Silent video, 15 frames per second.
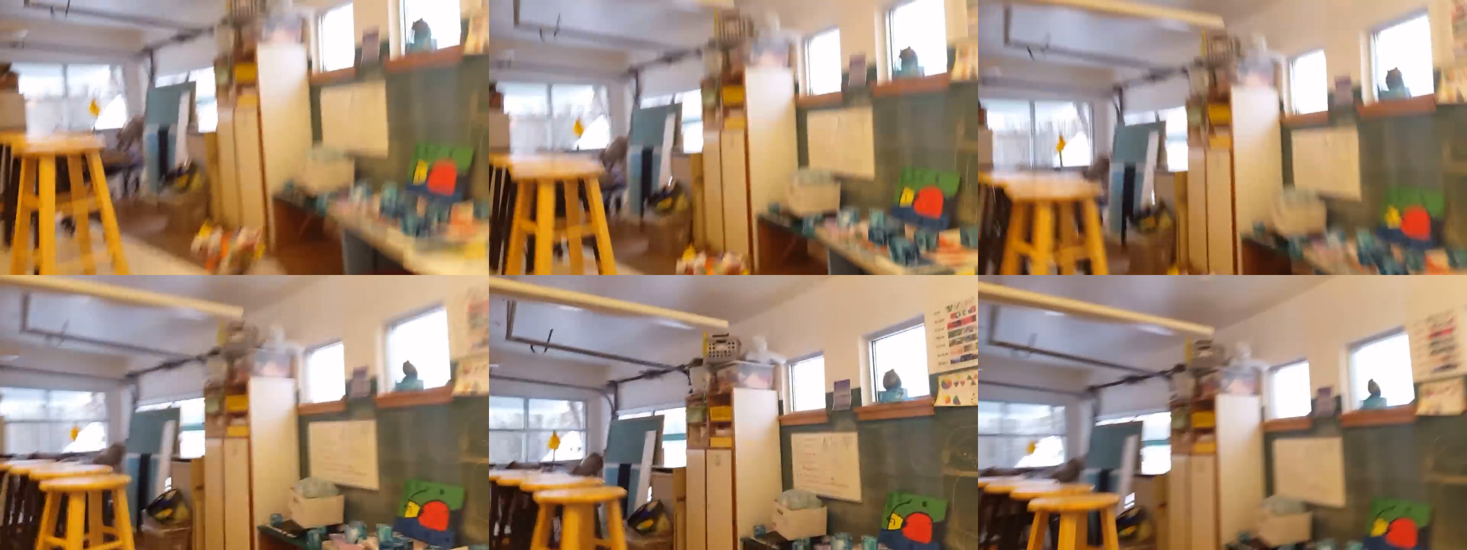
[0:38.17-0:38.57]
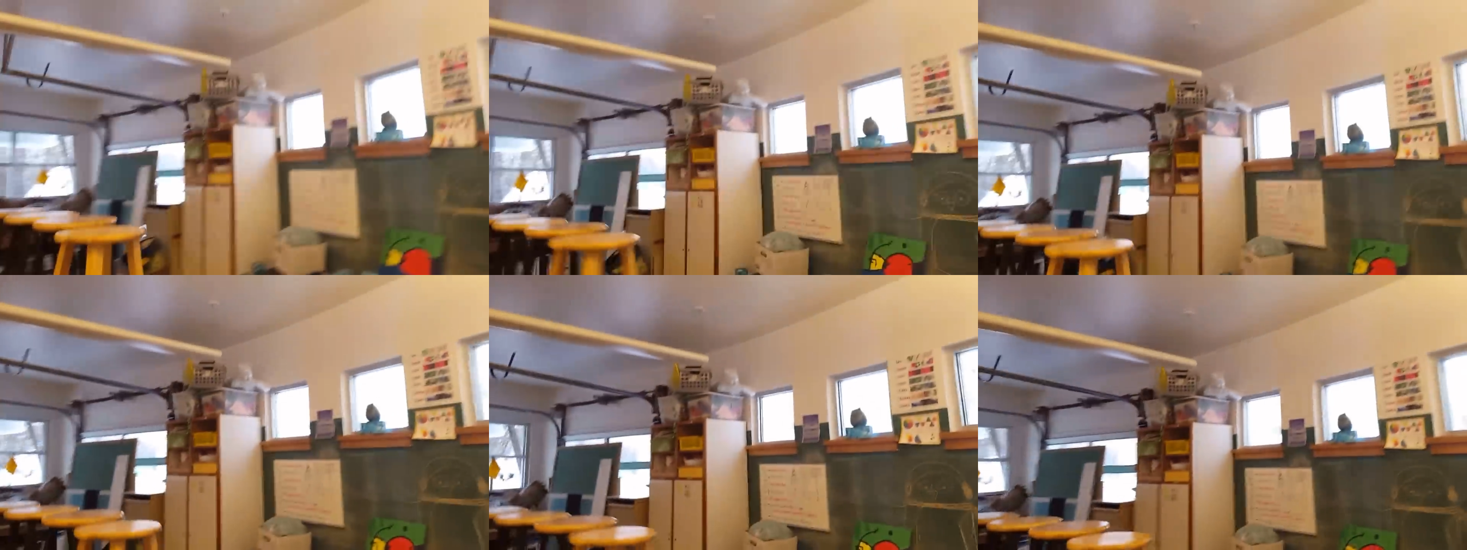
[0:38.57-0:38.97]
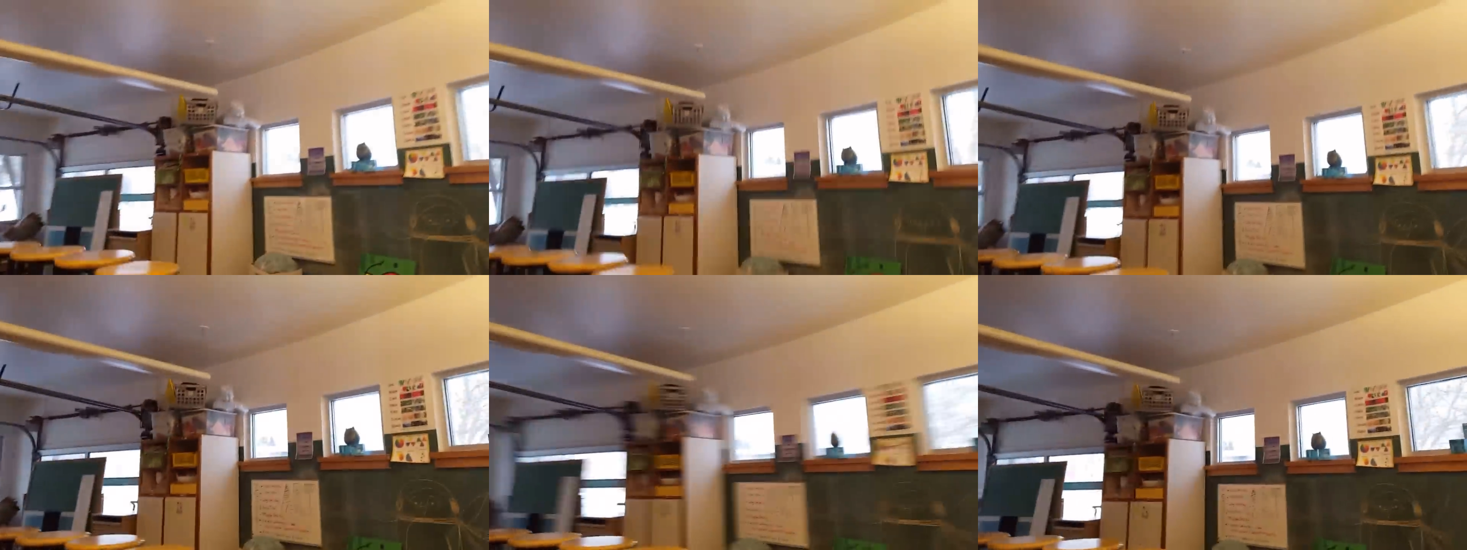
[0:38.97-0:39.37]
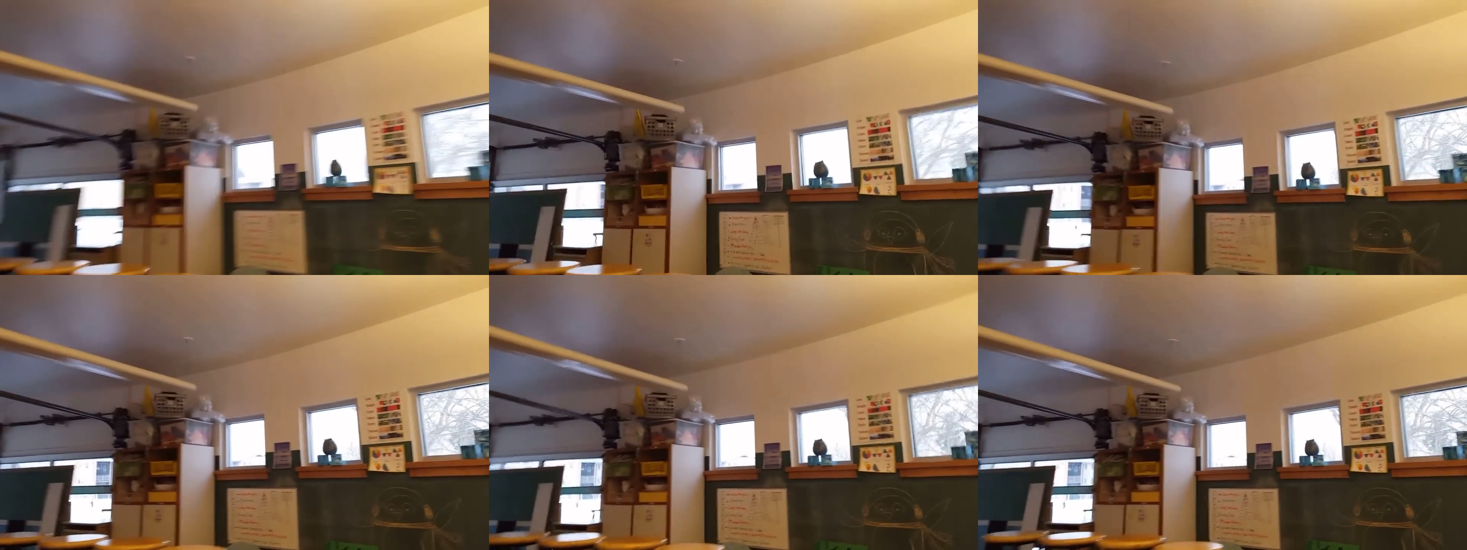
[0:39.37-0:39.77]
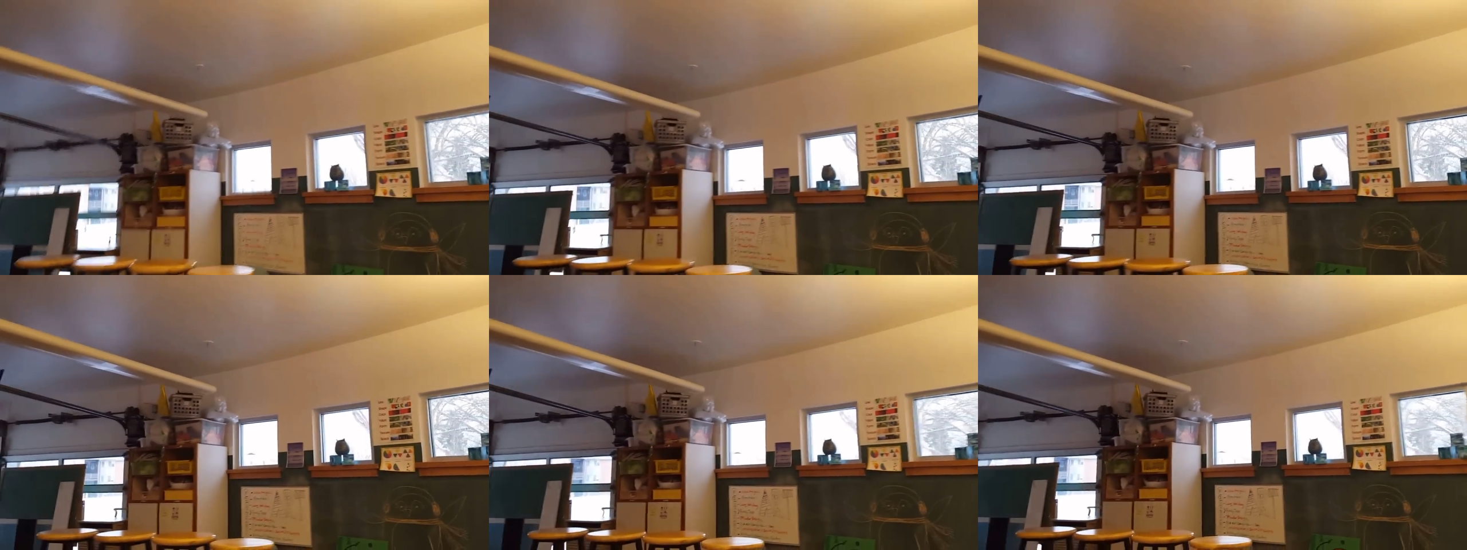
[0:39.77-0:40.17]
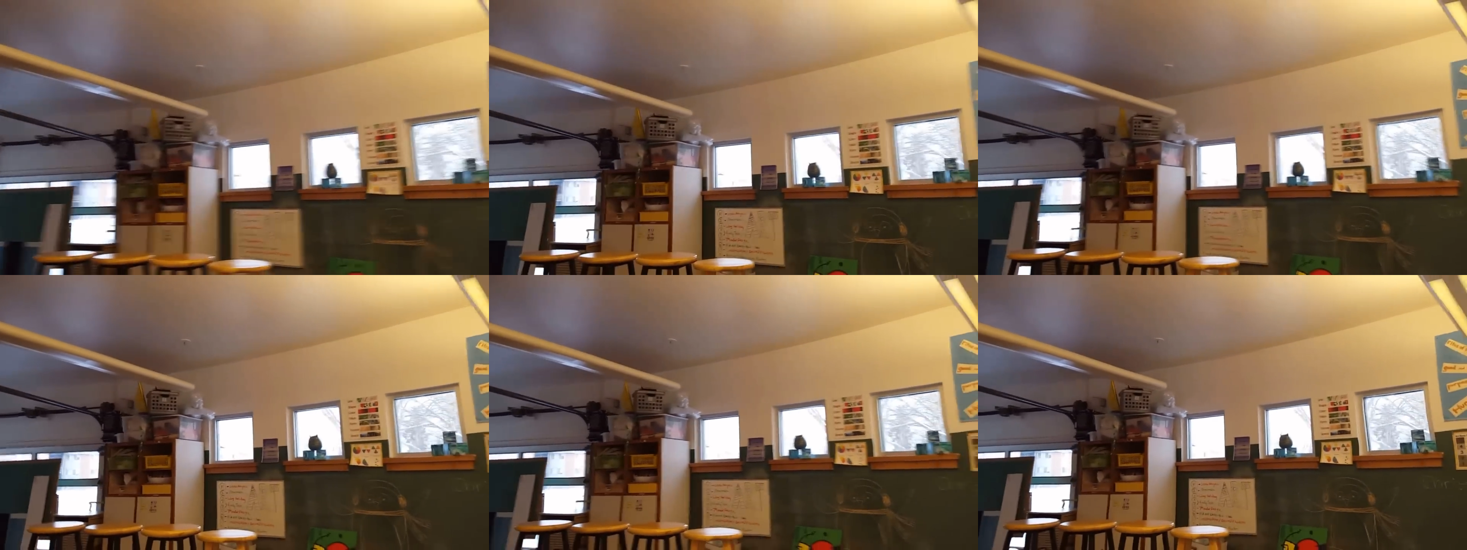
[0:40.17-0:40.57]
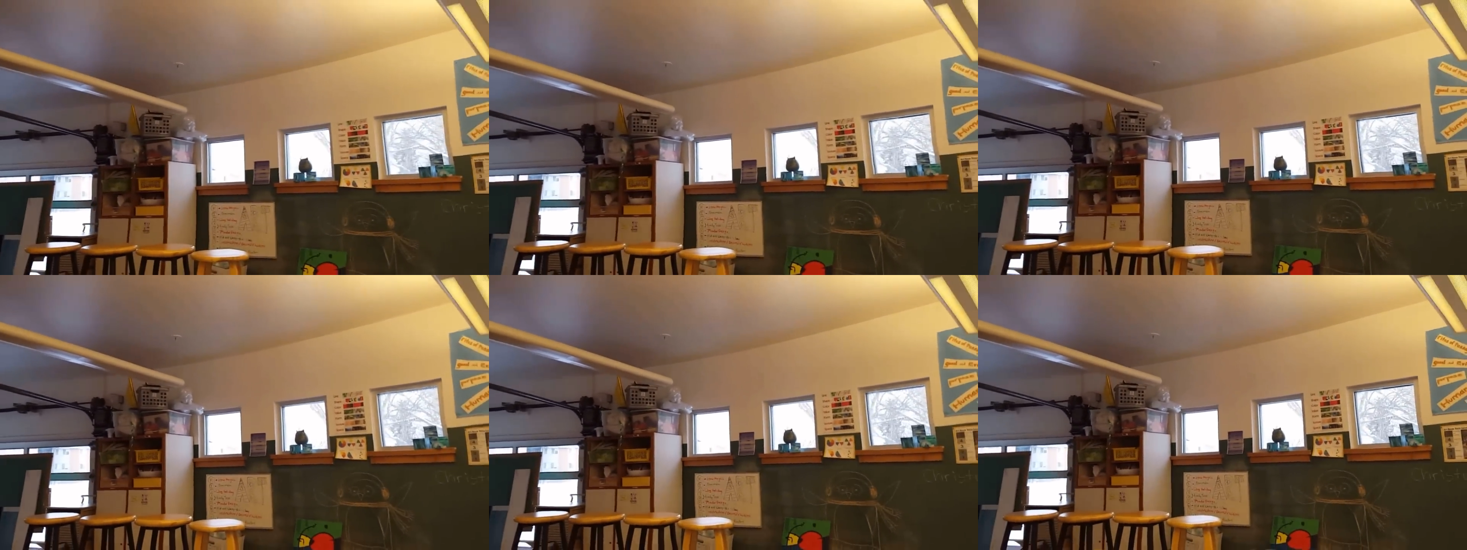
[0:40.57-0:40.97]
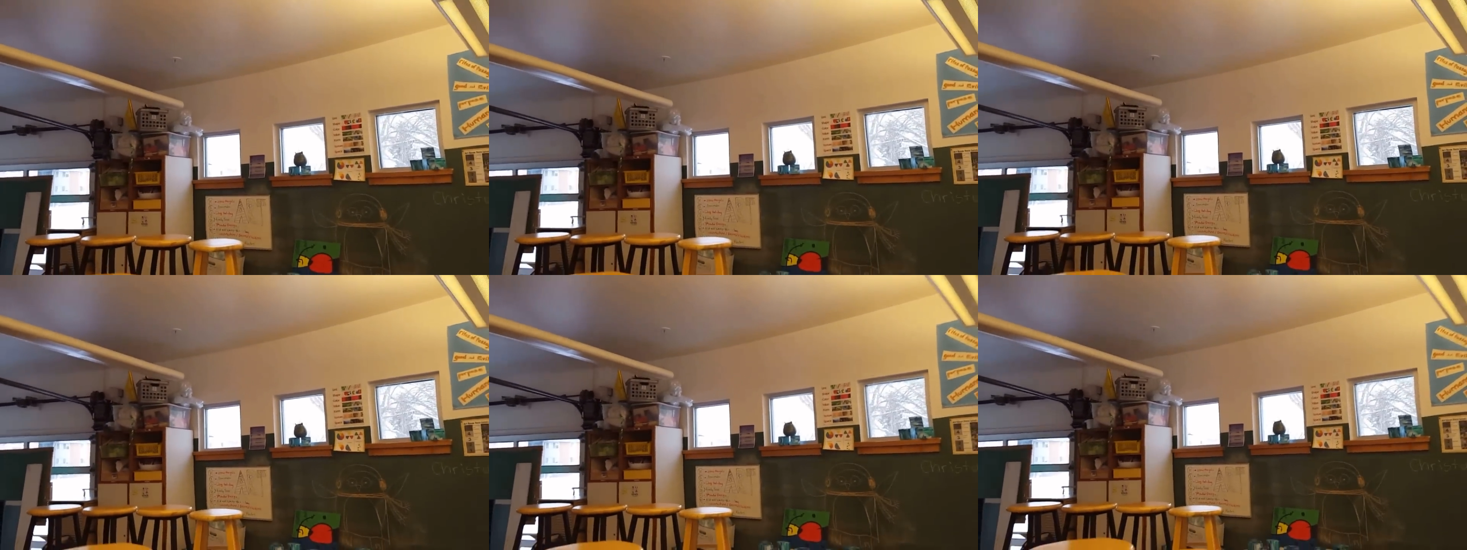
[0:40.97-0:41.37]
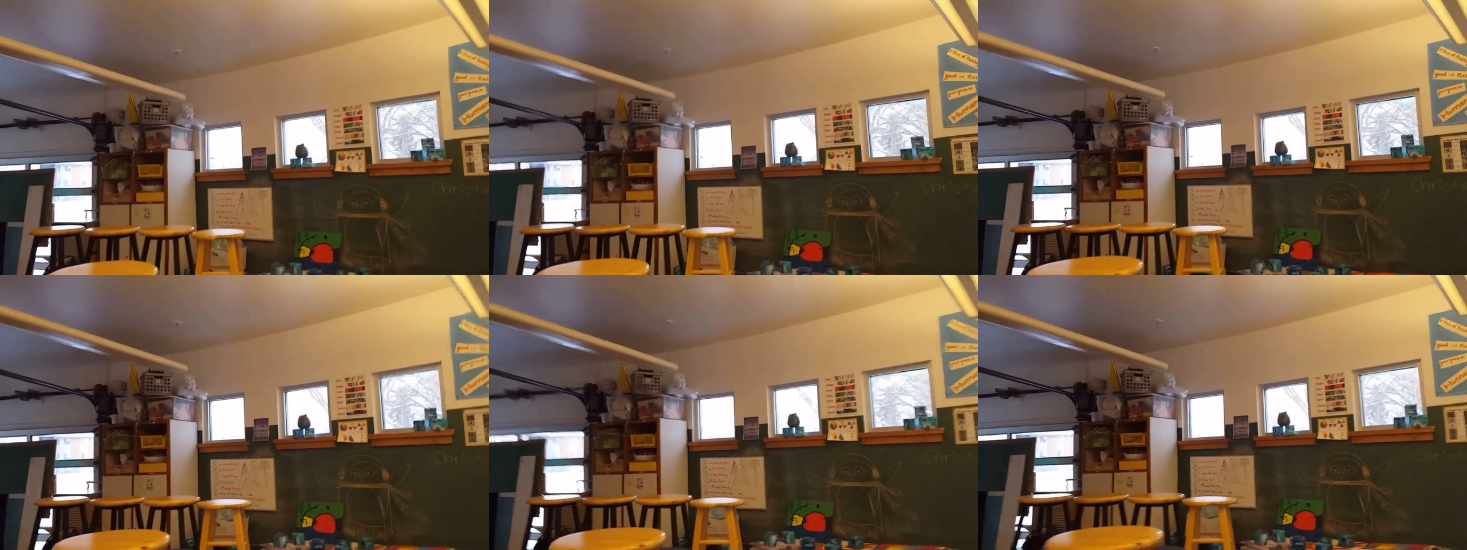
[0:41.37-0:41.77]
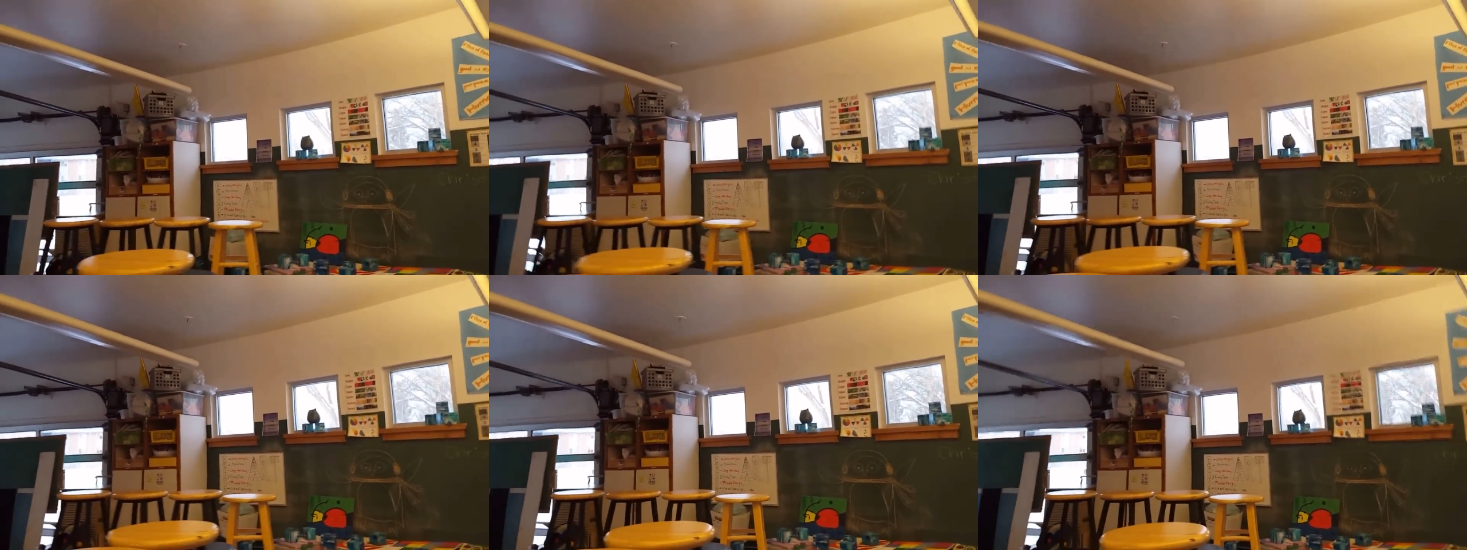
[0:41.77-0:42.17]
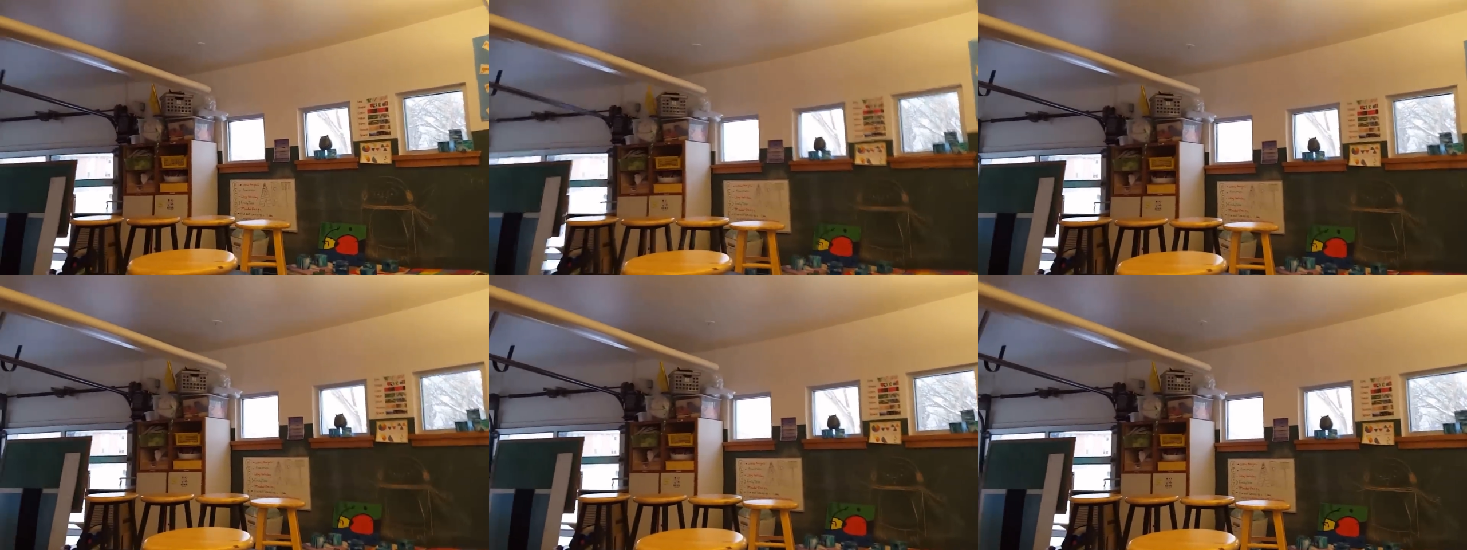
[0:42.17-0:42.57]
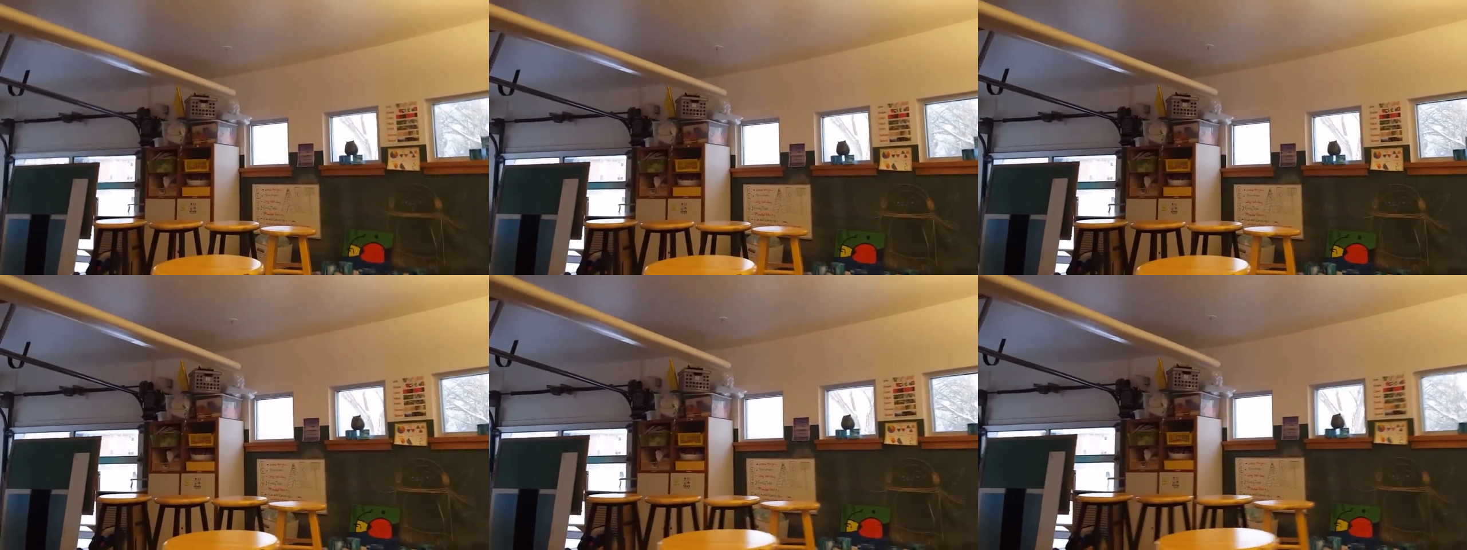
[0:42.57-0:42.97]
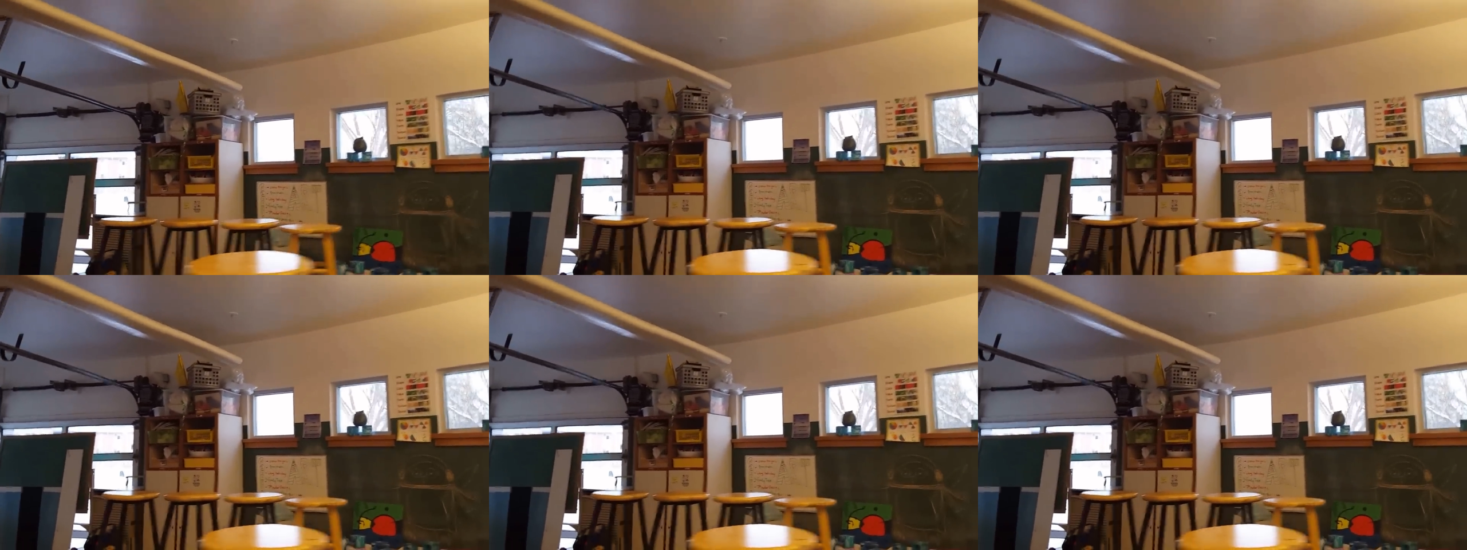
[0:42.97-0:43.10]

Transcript: Nobody's mouth can be seen.